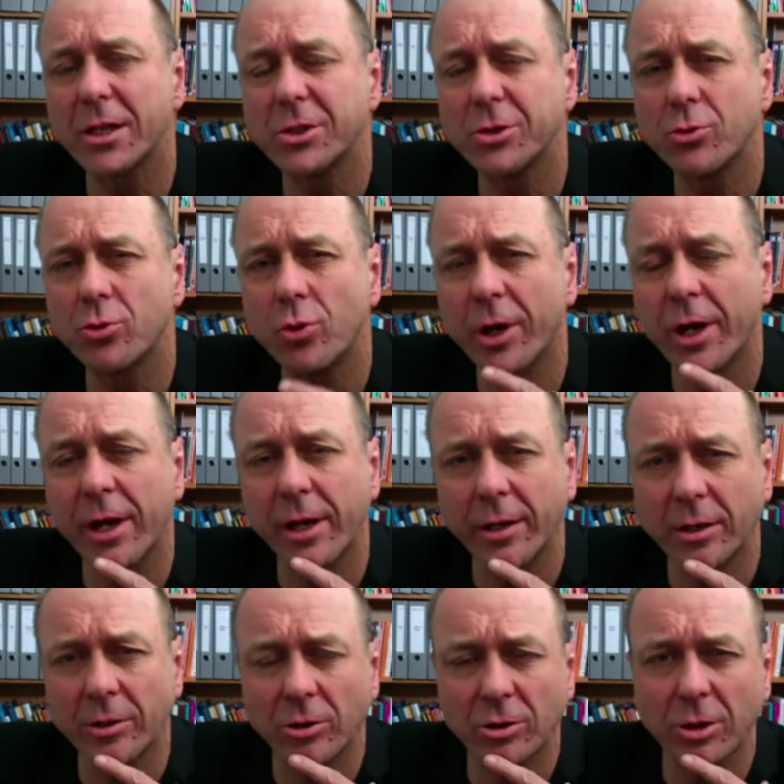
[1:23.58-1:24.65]
do
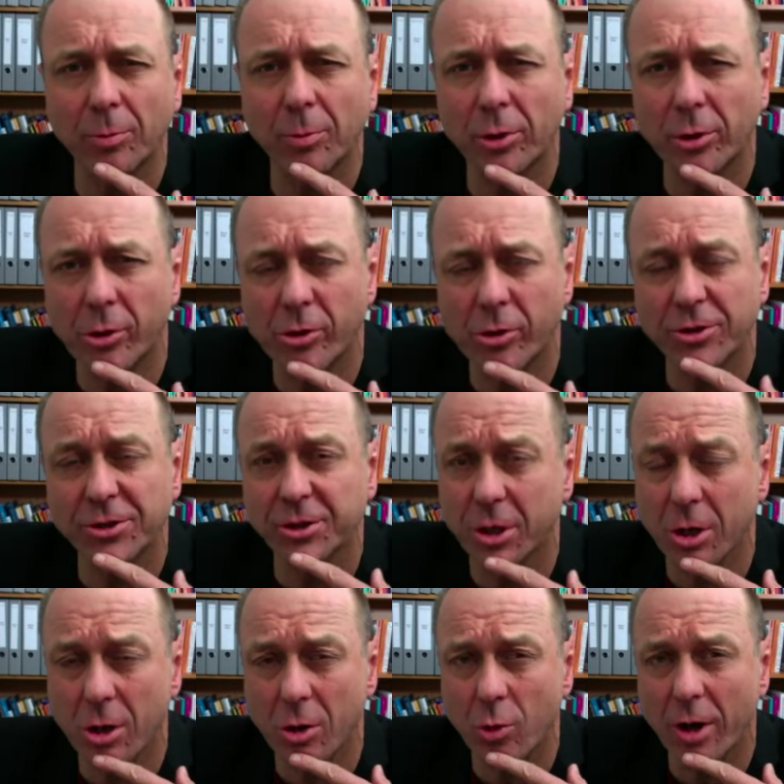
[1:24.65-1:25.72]
Kenyan entrepreneurs
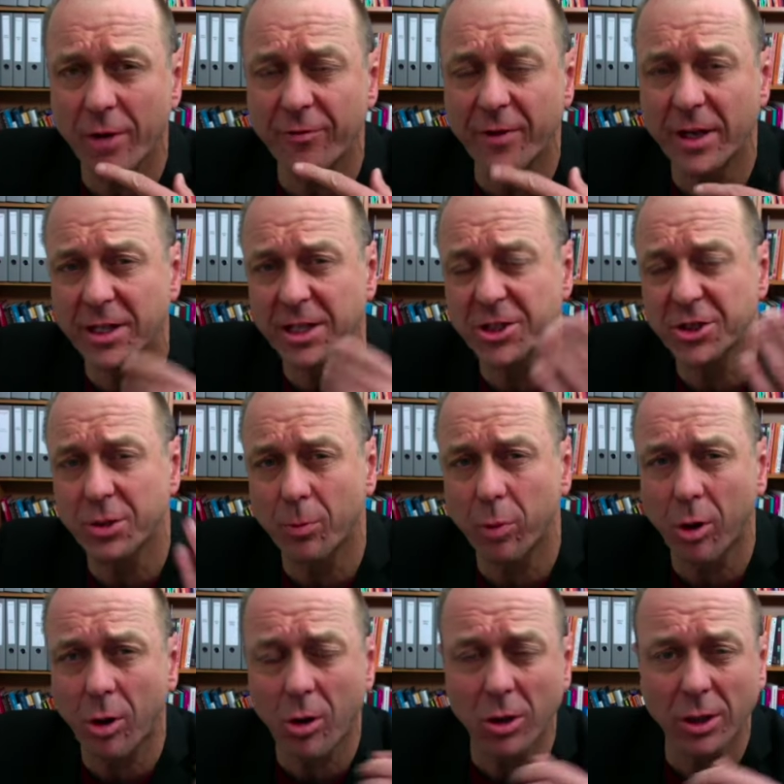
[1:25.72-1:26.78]
go if they need
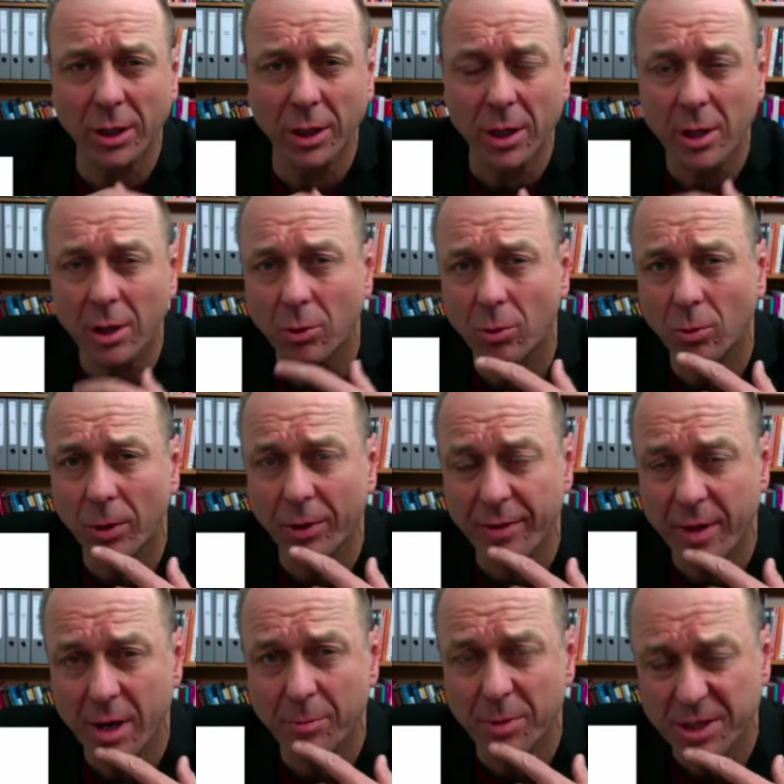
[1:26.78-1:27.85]
support with
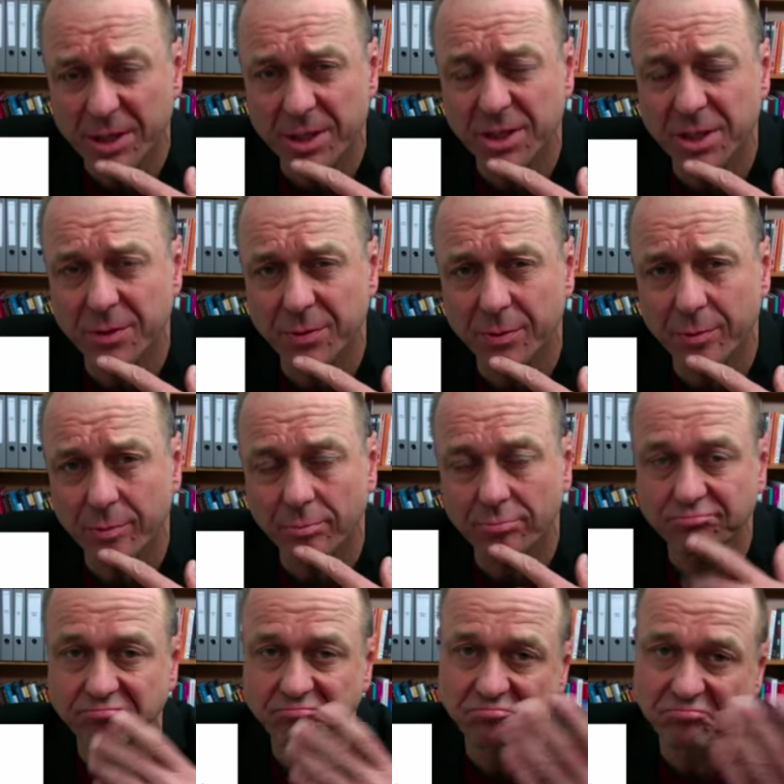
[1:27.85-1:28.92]
their business?
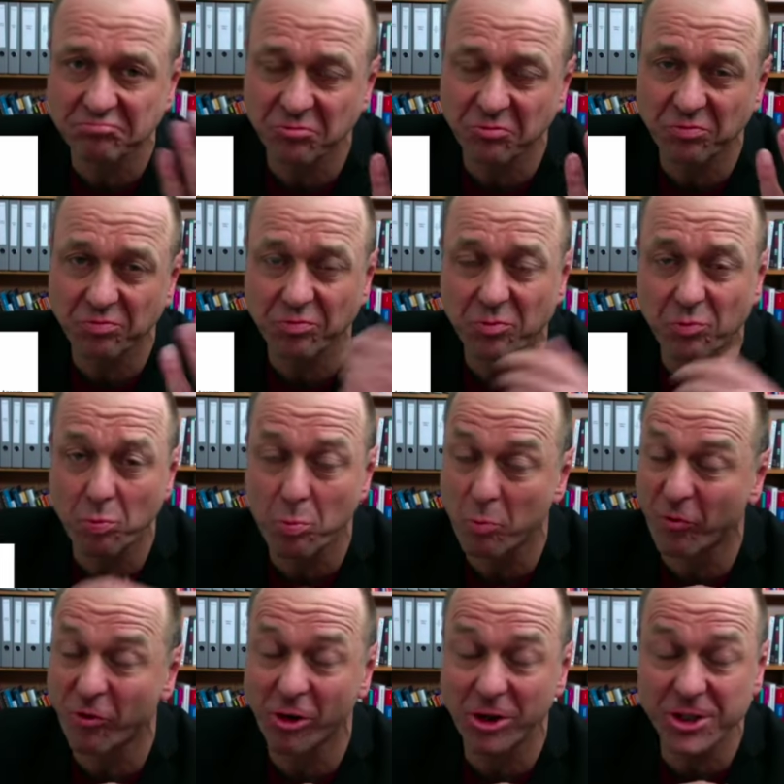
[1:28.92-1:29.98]

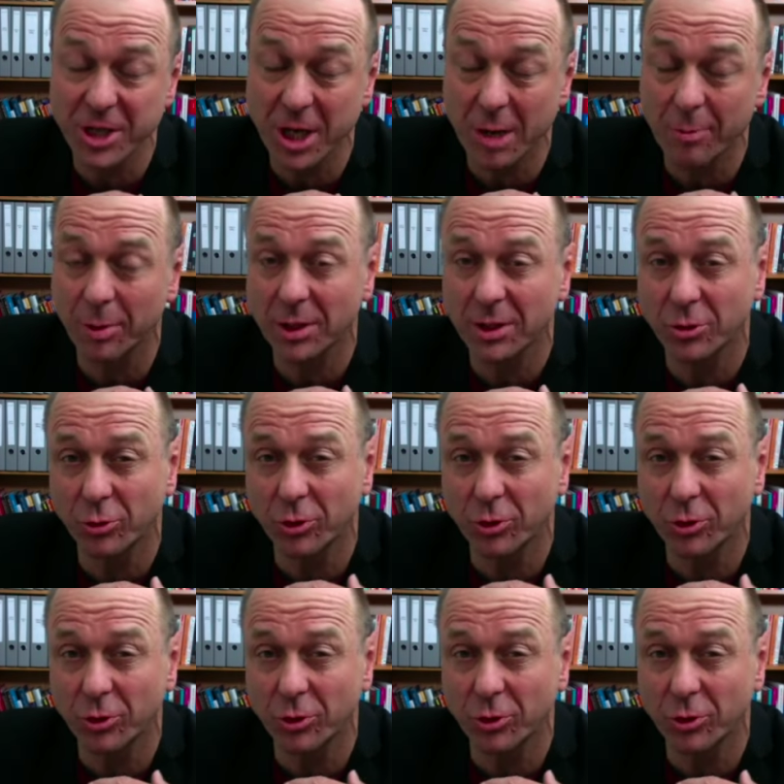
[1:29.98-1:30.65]
for example, to